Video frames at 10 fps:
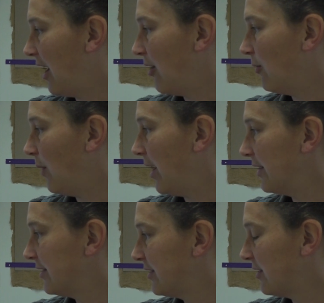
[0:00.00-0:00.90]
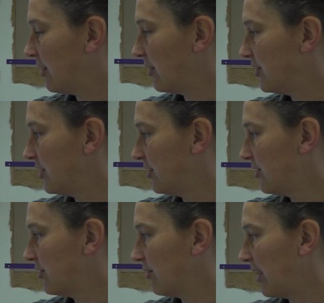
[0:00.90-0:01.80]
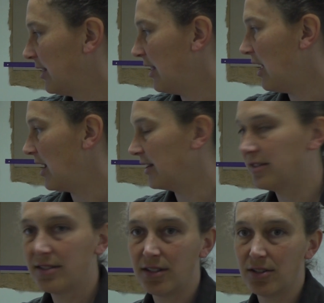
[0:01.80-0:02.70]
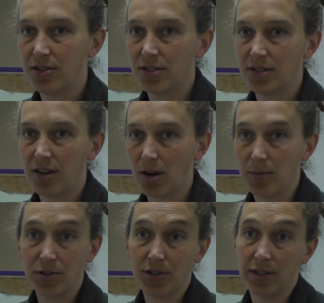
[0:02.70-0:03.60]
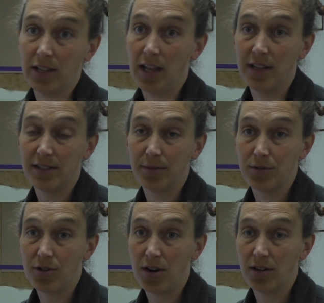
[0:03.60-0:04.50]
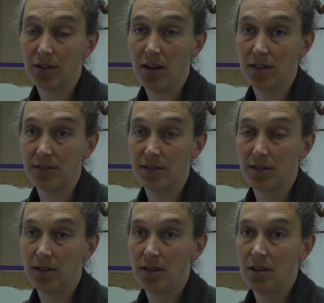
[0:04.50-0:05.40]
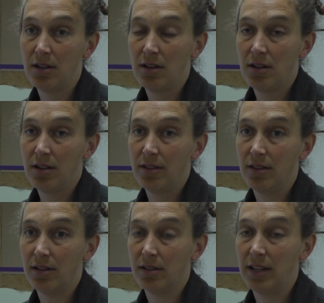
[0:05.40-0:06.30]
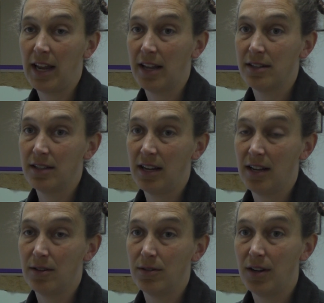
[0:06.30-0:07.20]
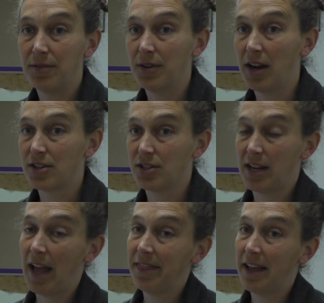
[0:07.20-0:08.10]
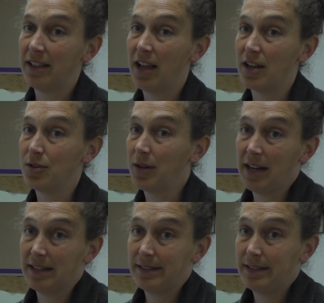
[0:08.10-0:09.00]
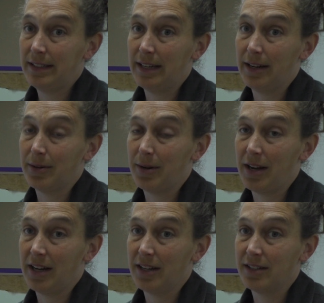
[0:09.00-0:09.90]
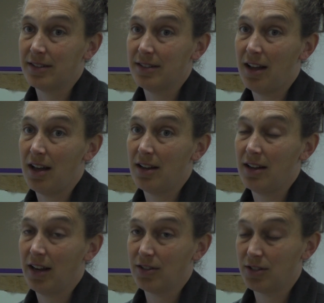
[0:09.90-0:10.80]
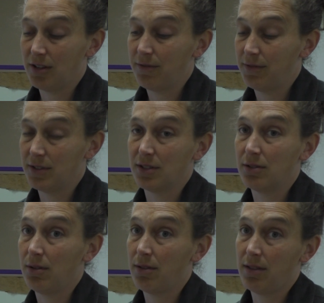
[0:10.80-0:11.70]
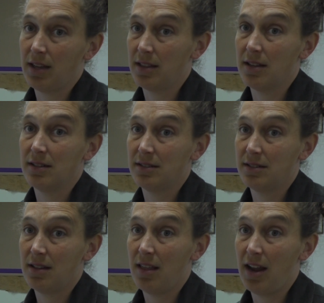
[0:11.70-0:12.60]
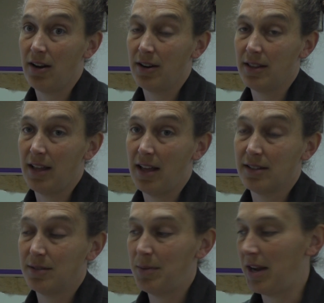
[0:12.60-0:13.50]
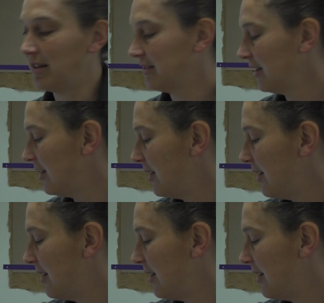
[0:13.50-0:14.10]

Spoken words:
out west are just straight lines that are just arbitrary lines that were drawn across the land, and if you're actually at that line, you can't see it, right? It's not actually a physical thing that's there in that space.